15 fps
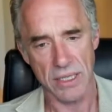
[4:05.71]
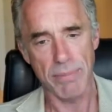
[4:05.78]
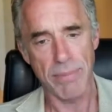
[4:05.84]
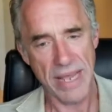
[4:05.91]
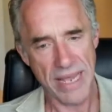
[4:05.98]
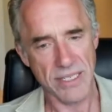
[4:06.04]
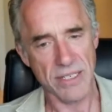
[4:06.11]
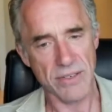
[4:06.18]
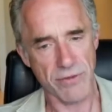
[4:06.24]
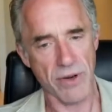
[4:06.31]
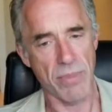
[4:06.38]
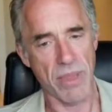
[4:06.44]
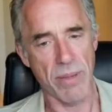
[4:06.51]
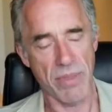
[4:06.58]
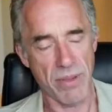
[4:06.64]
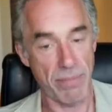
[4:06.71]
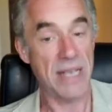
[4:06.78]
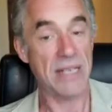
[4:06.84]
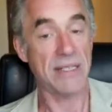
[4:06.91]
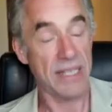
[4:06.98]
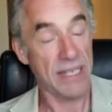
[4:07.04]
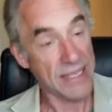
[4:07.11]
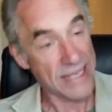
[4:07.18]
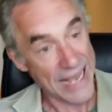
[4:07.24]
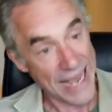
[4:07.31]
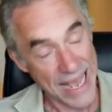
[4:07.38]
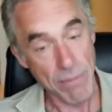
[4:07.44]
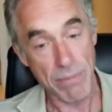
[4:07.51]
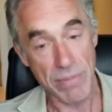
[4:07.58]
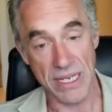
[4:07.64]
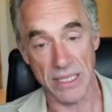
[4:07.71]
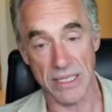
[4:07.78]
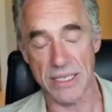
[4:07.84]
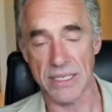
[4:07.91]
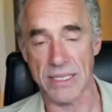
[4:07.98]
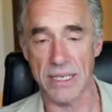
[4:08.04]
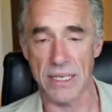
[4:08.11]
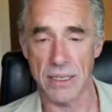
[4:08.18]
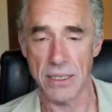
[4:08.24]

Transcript: the best from them, the best that can be elicited.